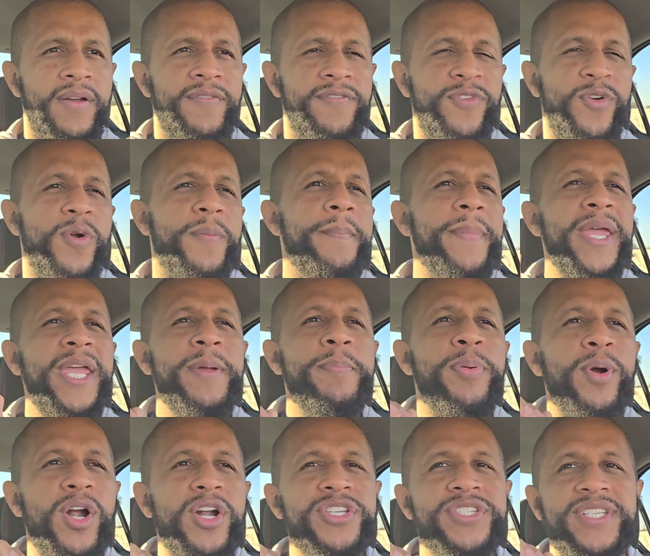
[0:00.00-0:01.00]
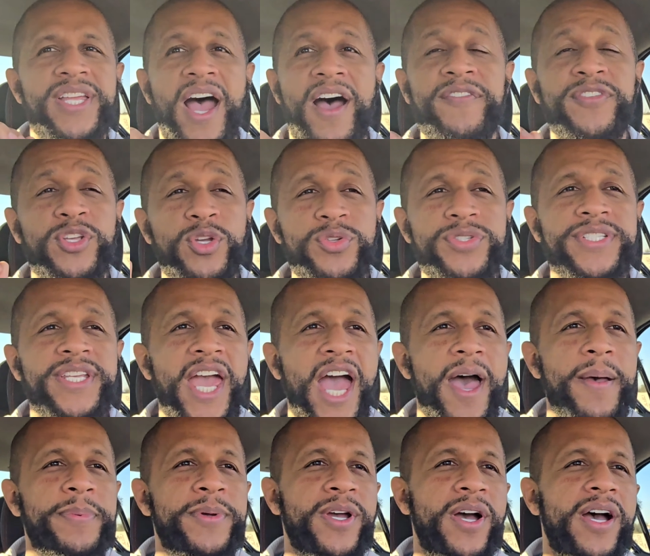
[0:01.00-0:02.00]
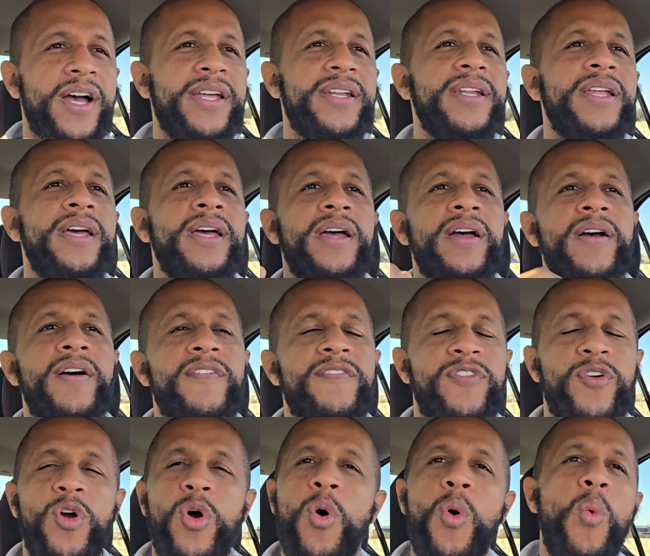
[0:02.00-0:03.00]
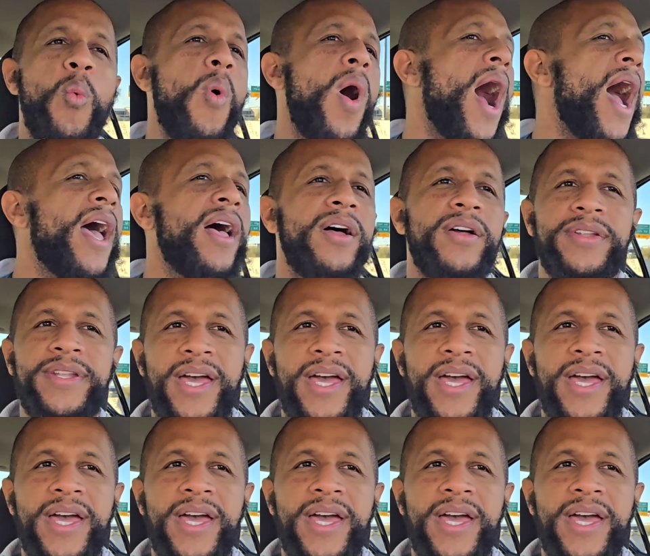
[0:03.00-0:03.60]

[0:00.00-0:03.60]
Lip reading: For me personally, I've used CapCut for a while